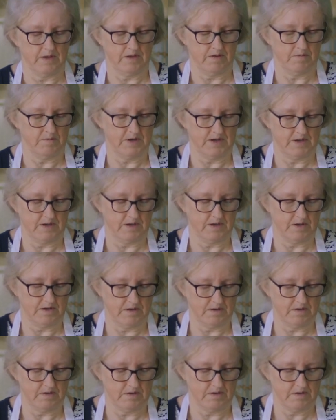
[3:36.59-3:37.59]
We
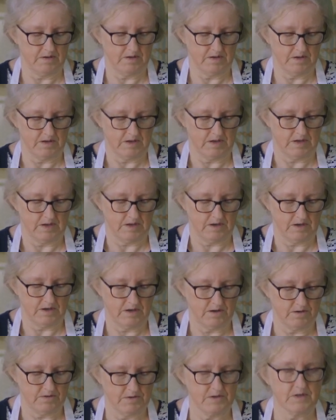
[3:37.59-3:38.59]

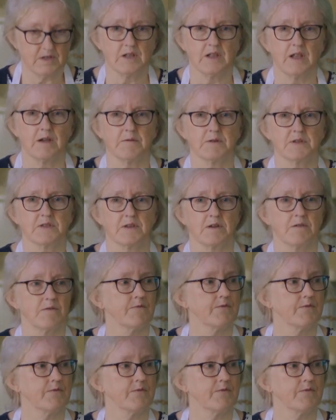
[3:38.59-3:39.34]
use the lower salt